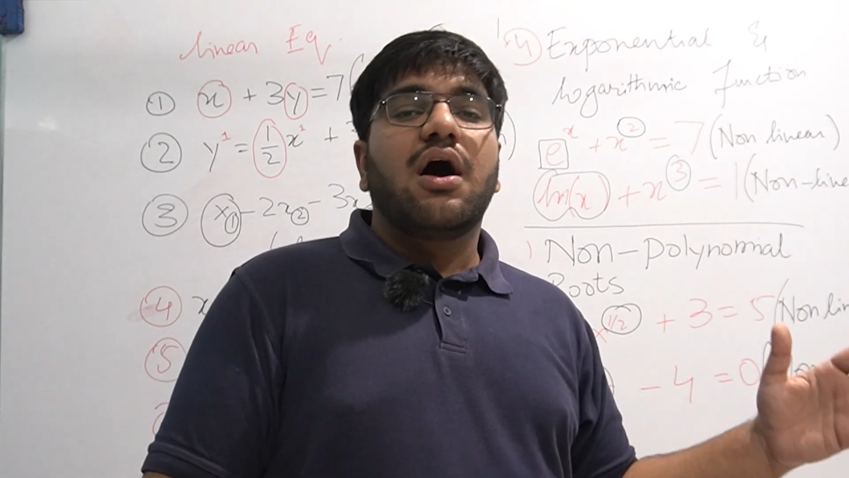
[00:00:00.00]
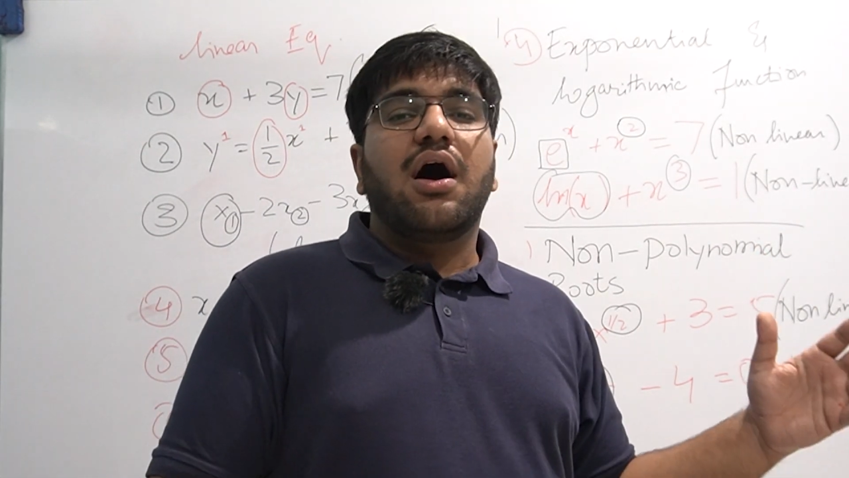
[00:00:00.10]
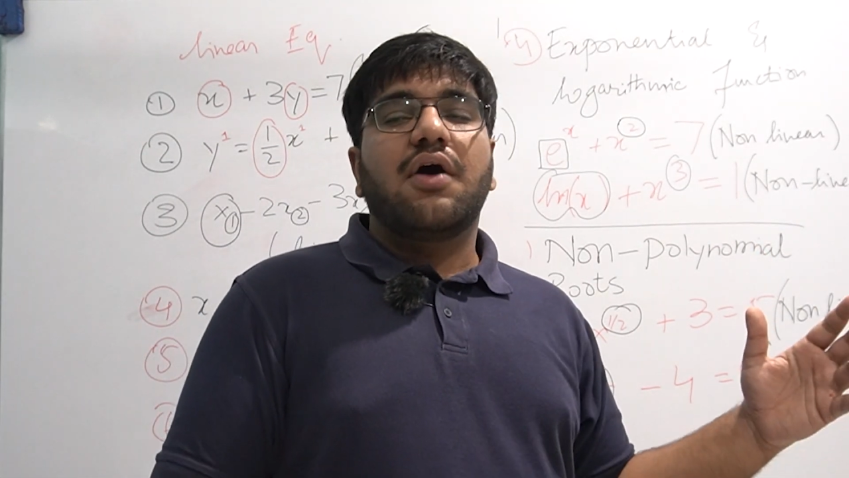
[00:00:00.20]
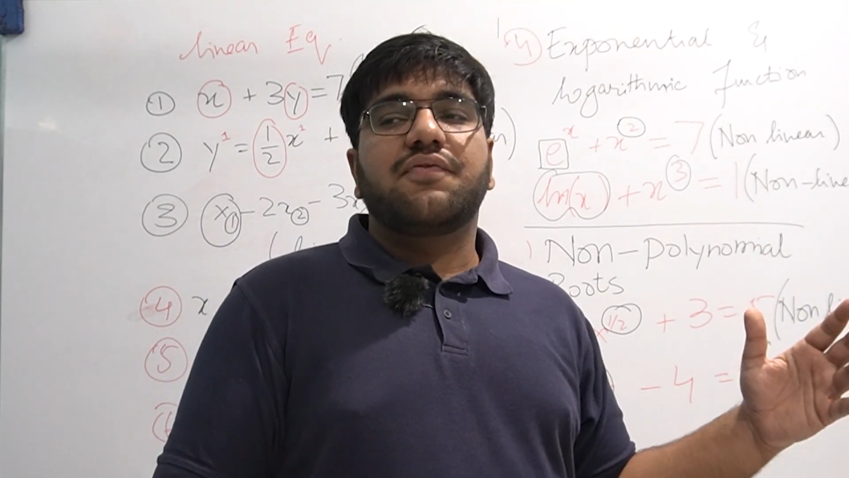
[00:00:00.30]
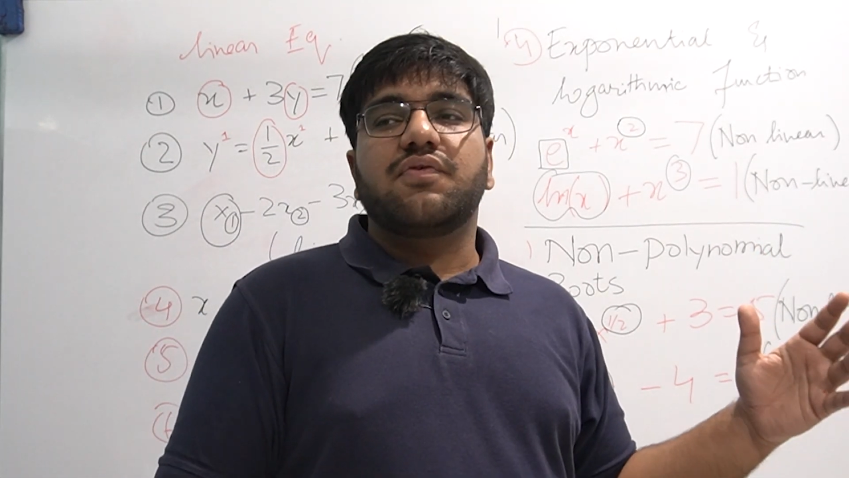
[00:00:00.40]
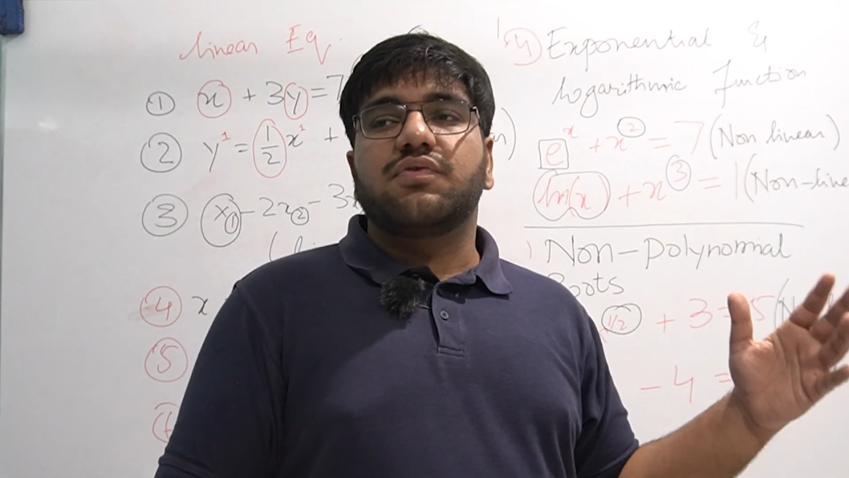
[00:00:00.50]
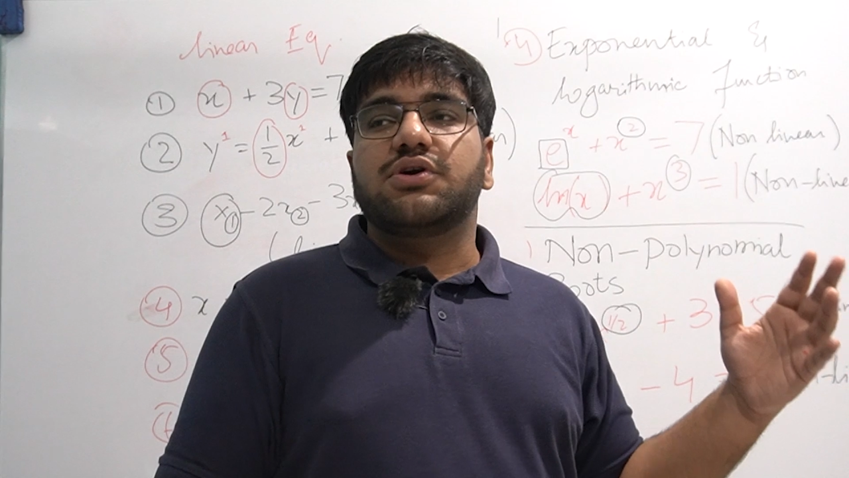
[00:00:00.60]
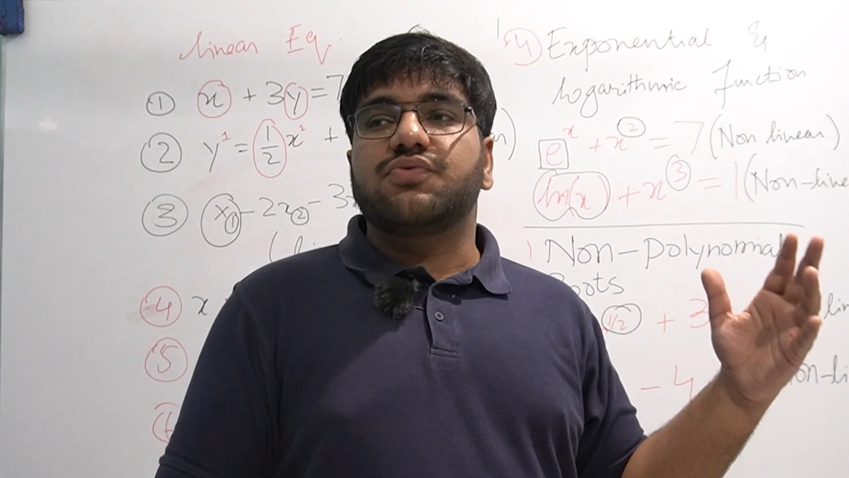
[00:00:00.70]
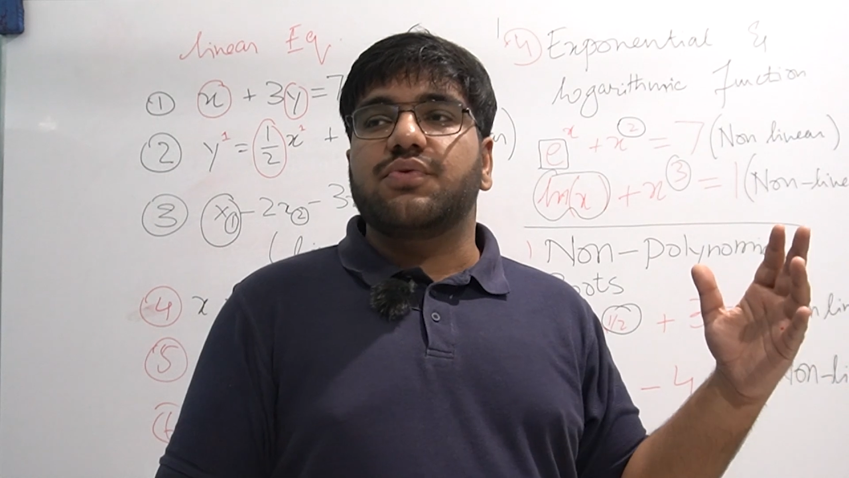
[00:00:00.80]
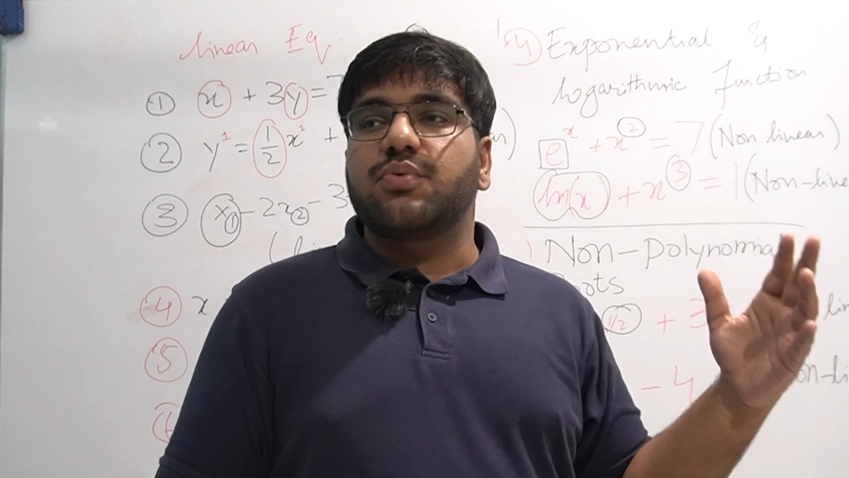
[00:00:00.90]

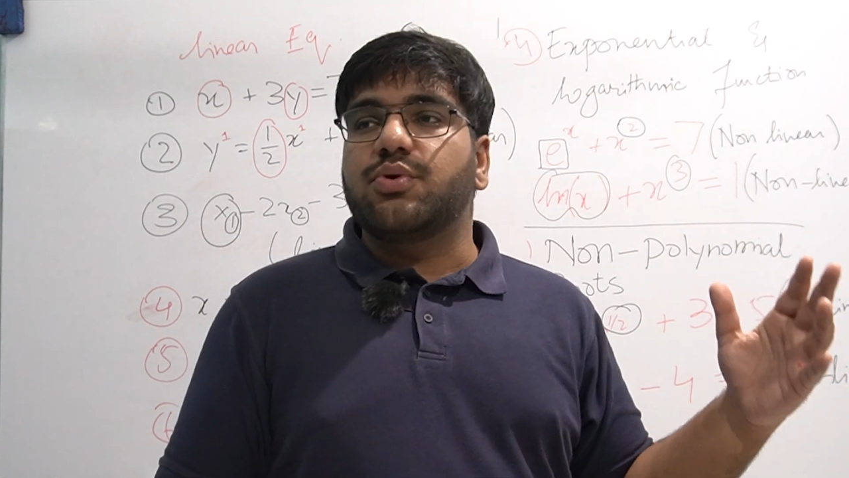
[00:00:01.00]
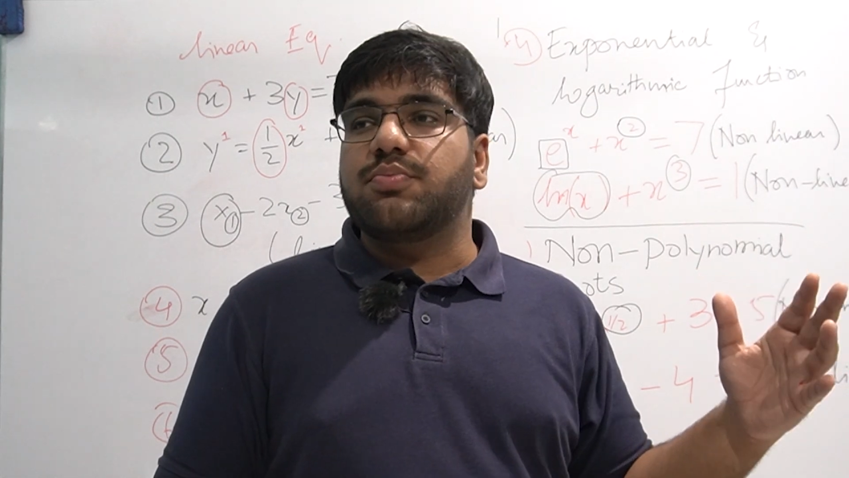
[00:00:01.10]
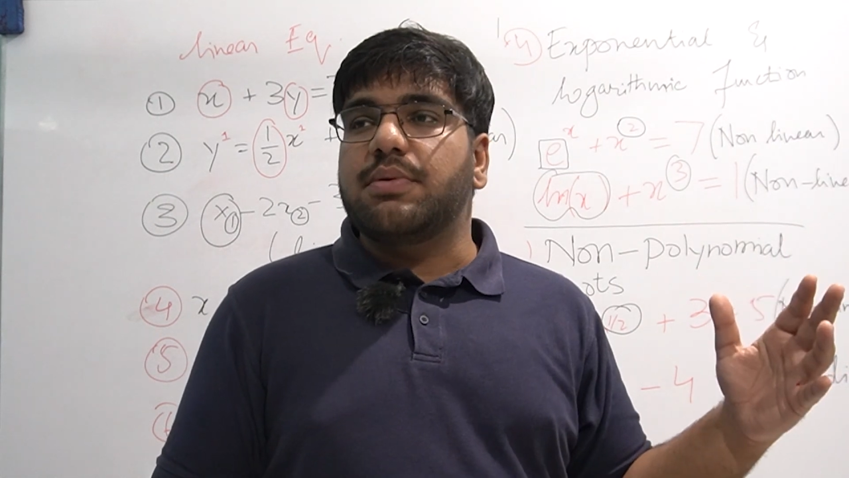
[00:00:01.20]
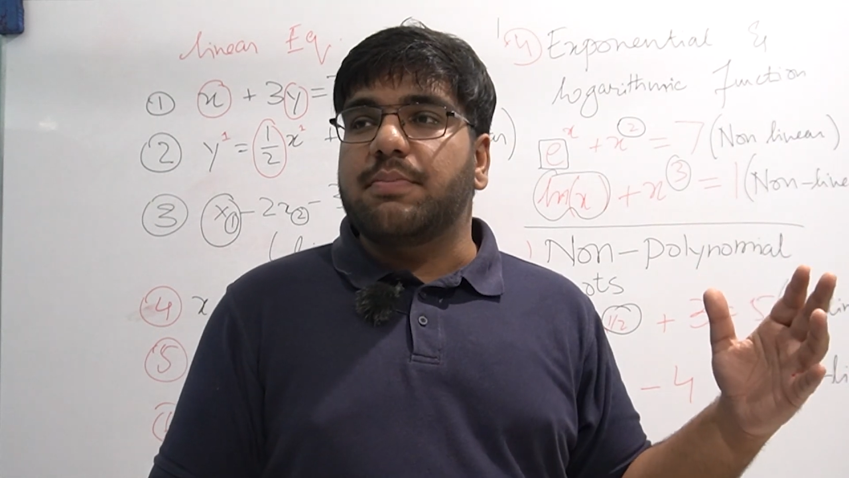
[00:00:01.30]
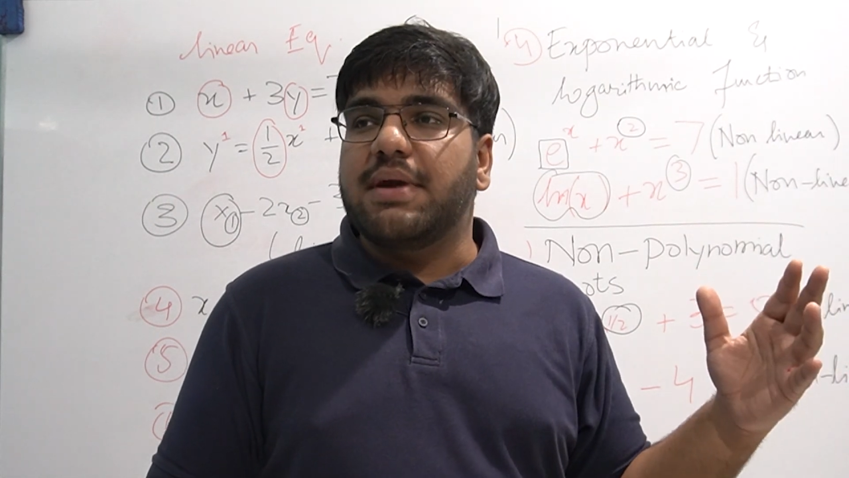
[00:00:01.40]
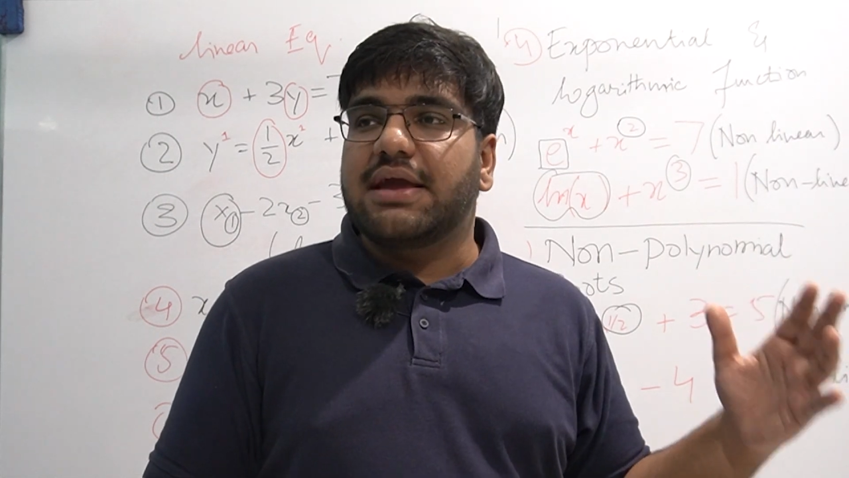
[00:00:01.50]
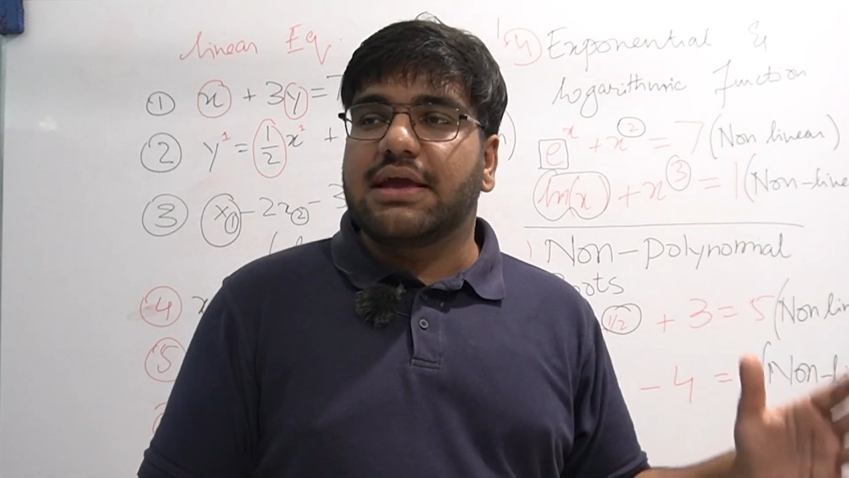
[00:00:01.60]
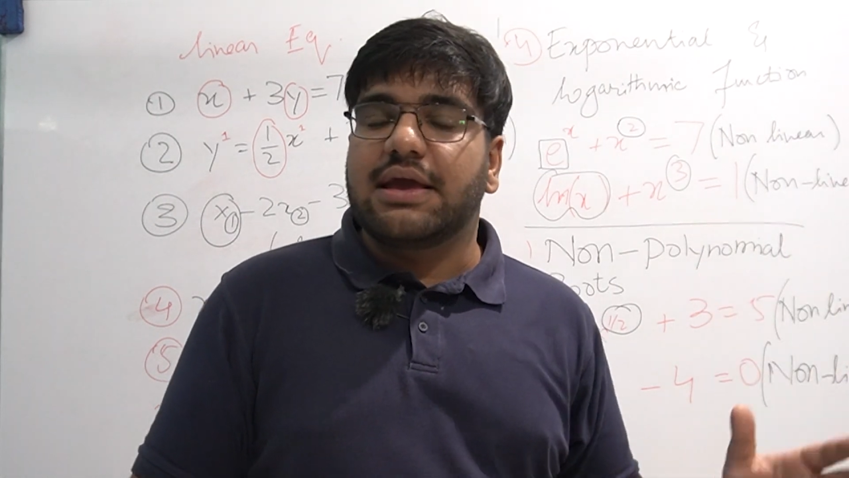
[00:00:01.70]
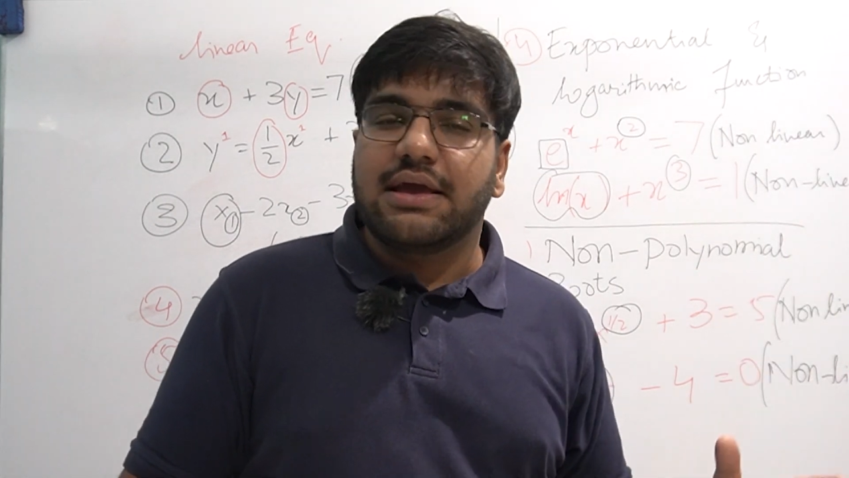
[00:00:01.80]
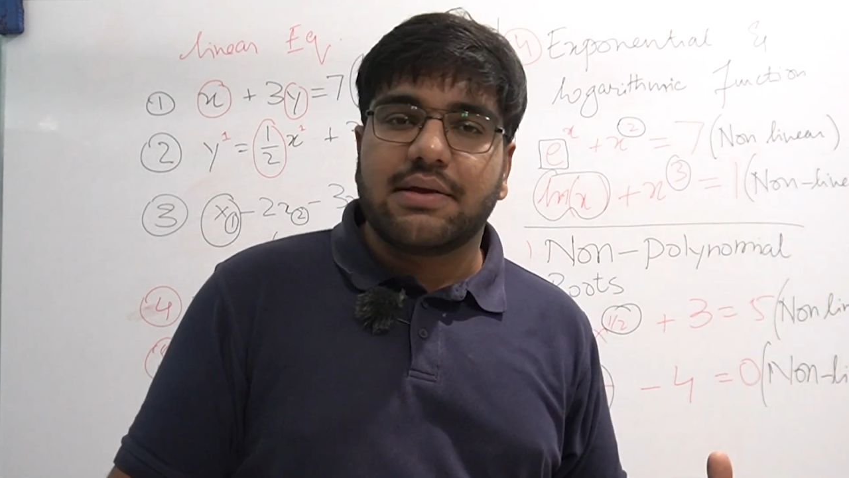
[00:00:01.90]
afterwards we would be
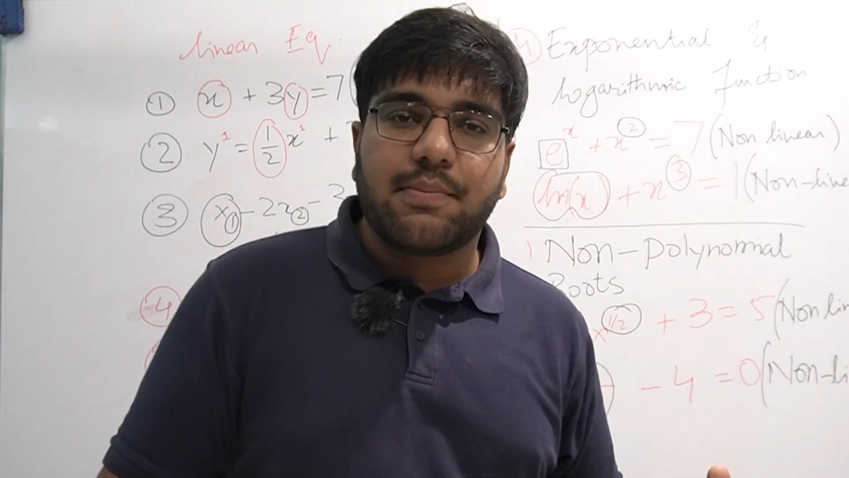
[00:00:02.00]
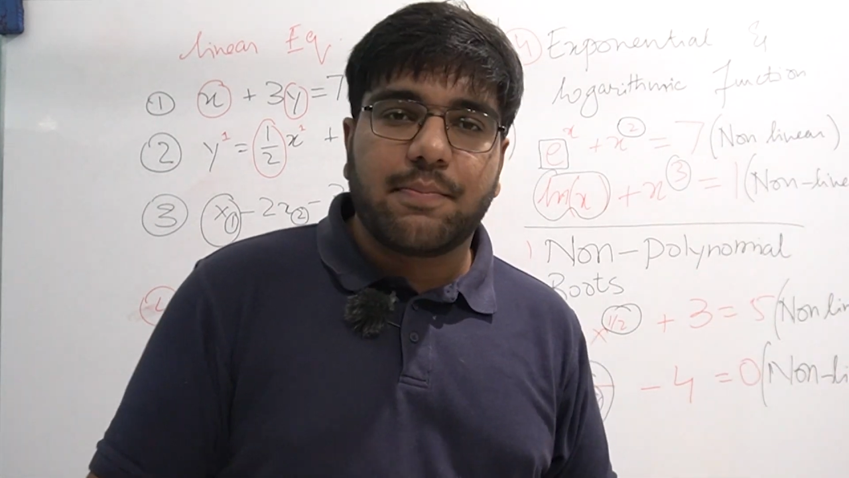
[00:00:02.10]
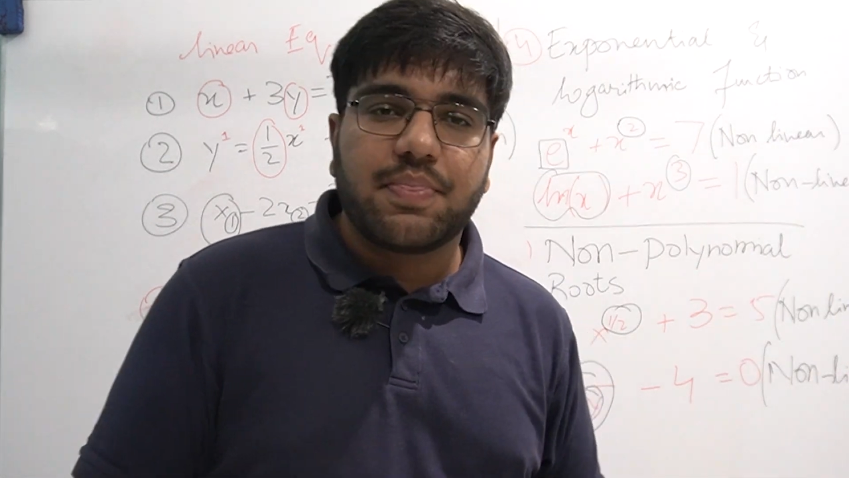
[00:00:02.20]
making